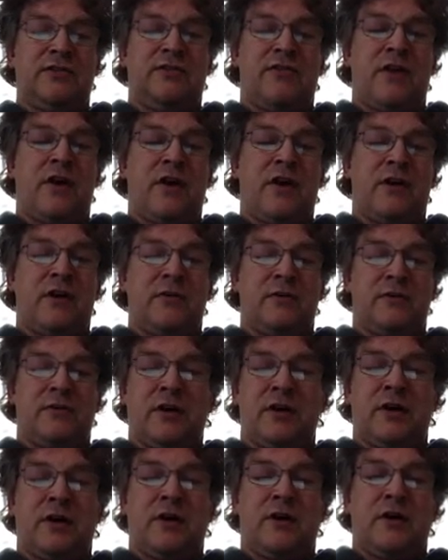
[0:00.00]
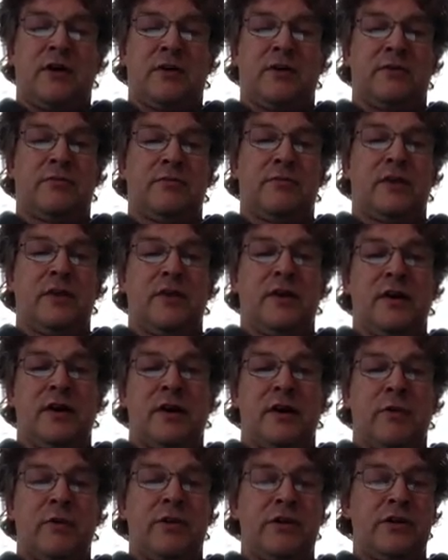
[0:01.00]
file right here.
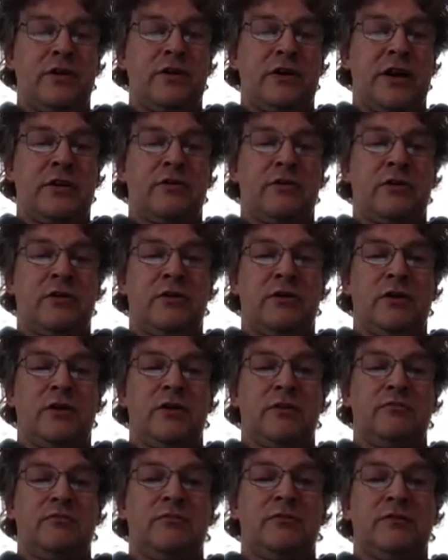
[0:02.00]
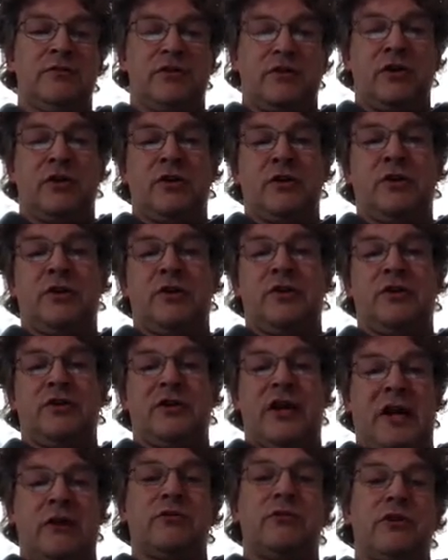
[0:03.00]
And when you download it, it's going to go to your
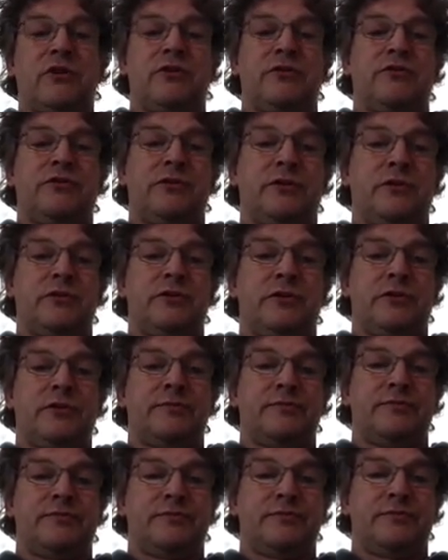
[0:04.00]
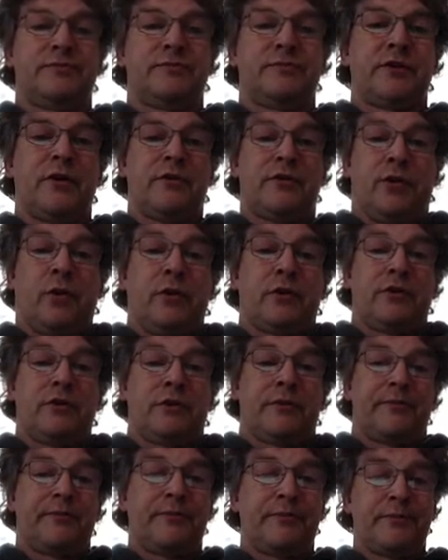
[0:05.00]
download folder, of course.
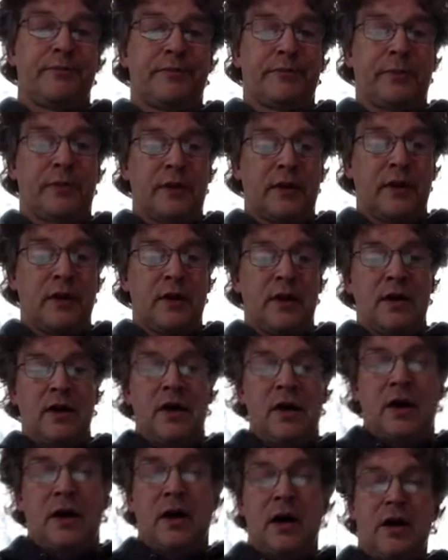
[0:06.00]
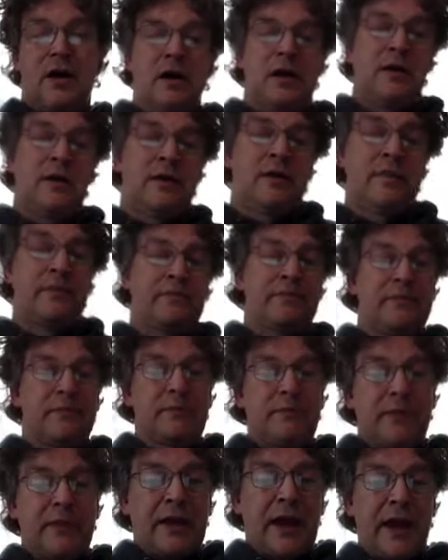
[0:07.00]

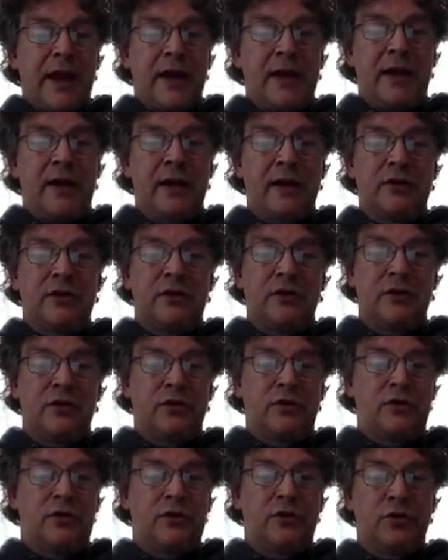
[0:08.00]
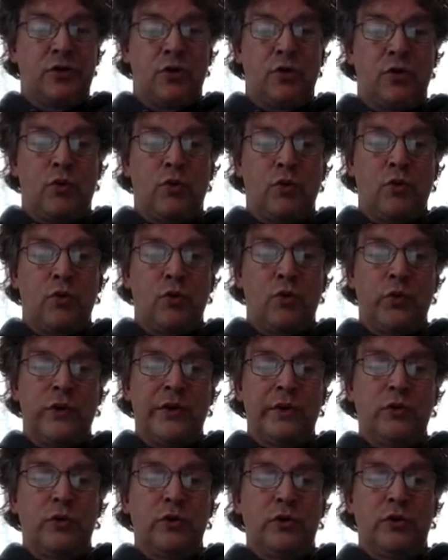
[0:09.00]
And so
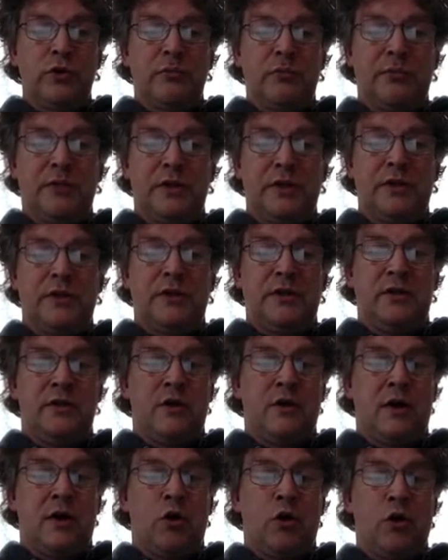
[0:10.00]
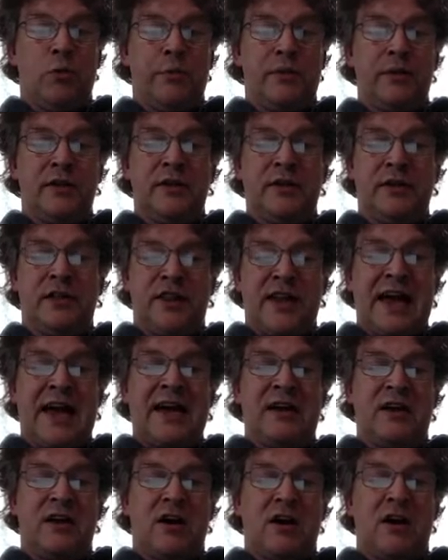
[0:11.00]
we will be opening
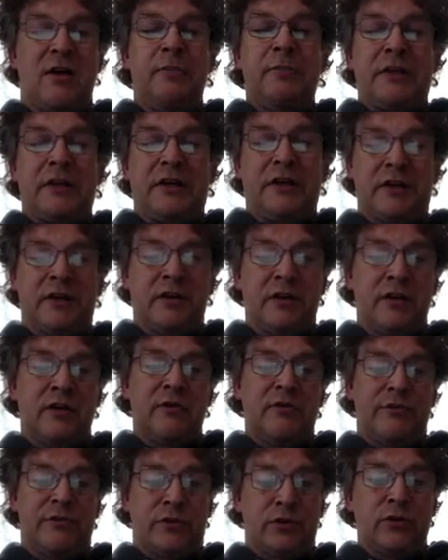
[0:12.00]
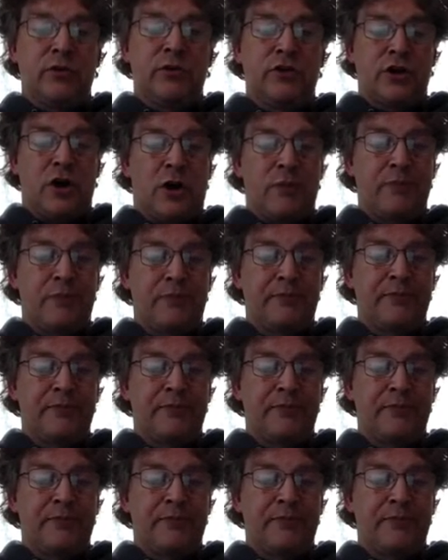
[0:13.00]
that up in Photoshop.